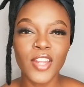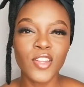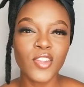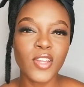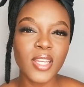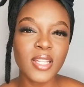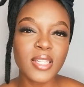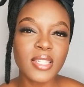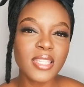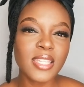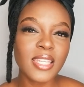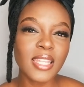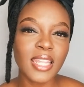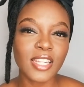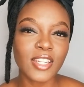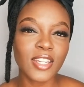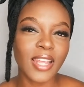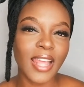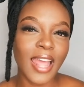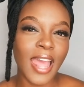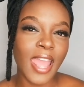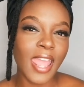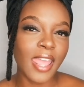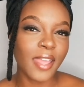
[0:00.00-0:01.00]
And you can see
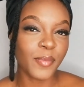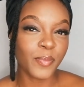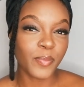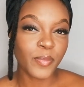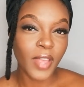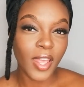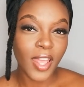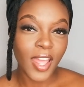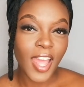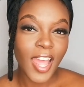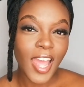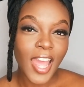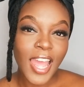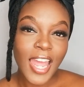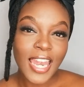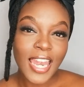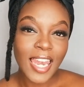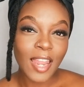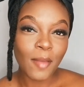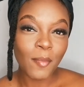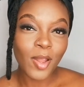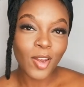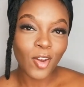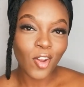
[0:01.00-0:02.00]
that,
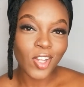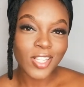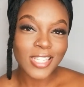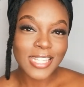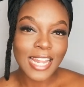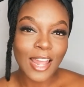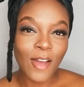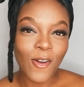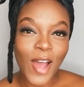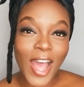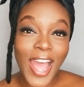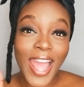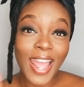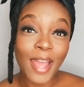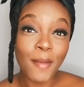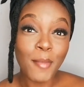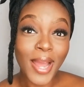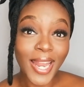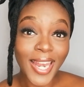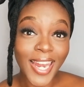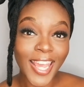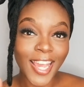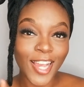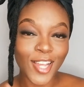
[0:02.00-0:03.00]
lama locks la
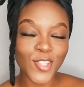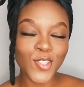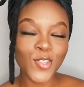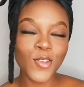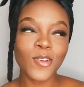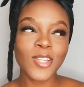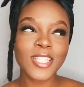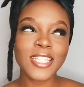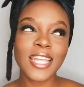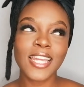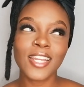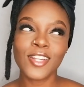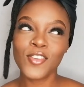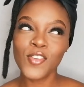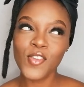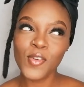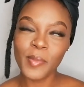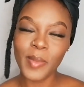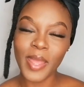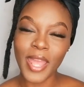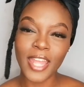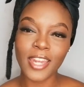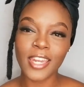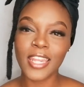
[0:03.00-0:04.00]
ayabaleka. So I was like,
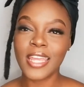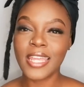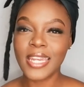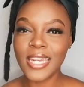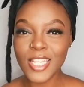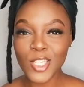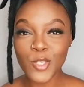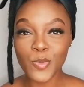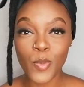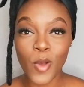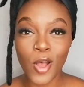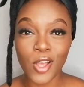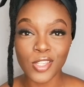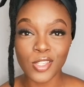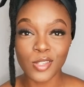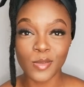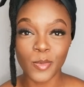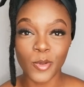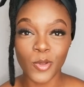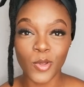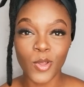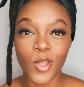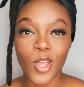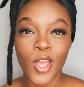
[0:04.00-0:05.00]
no, man, it is
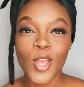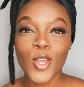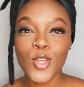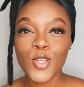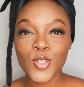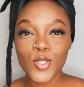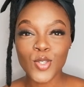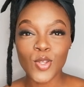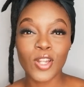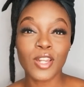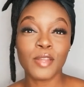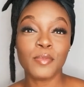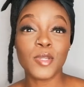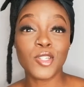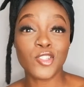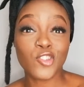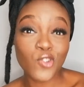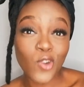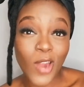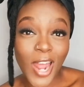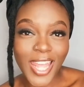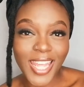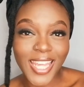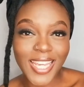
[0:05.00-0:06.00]
possible. So let me
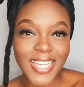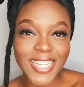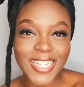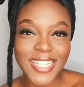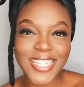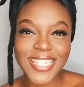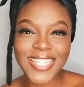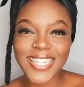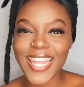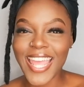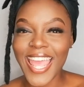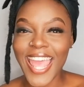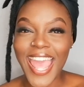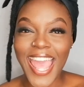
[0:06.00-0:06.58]
try it.